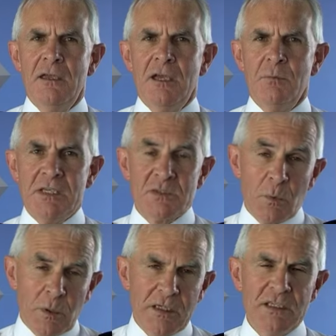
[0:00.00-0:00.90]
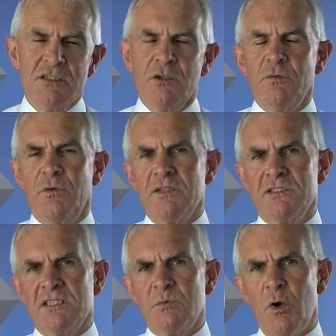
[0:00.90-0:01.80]
It means we will need to do, for
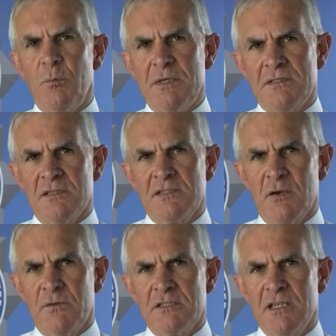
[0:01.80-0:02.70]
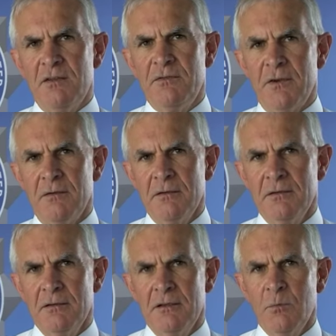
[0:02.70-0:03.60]
instance, more business over the telephone,
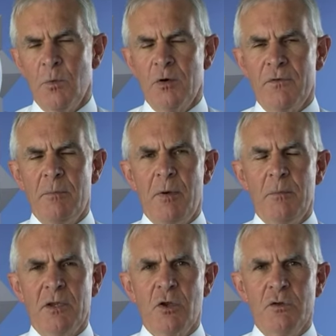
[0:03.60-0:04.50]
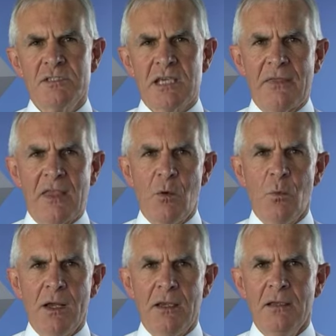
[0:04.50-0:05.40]
more of our public contact that
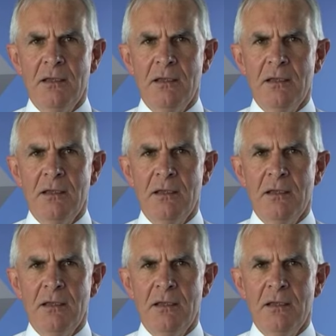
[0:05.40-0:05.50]
way,